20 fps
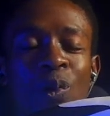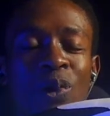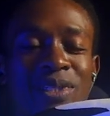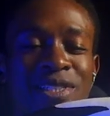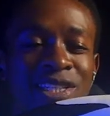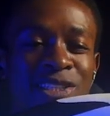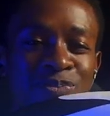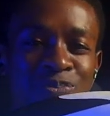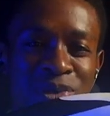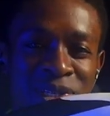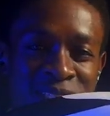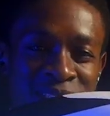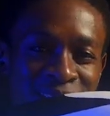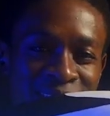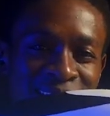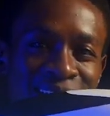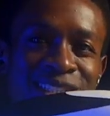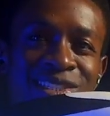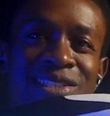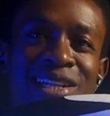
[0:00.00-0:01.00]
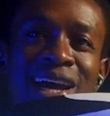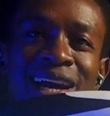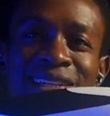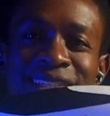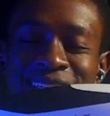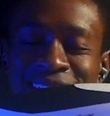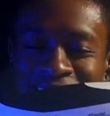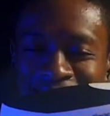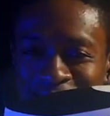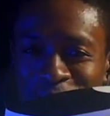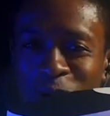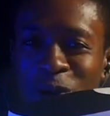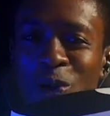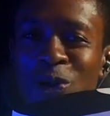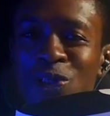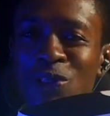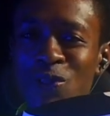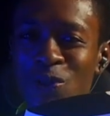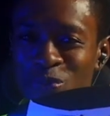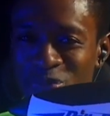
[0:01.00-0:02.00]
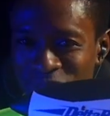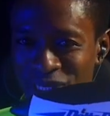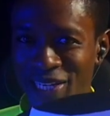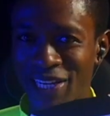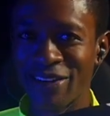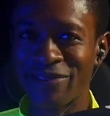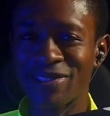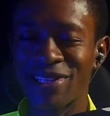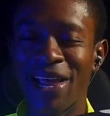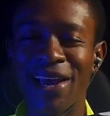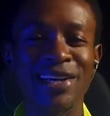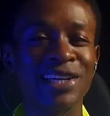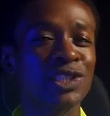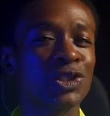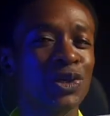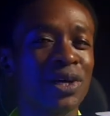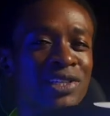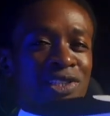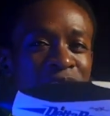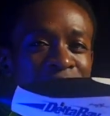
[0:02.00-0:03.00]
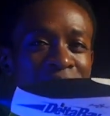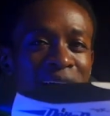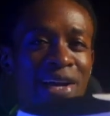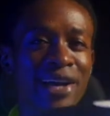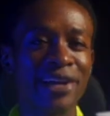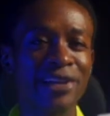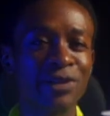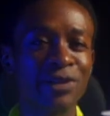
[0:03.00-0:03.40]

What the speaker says: what it means is that it also behaves like a traditional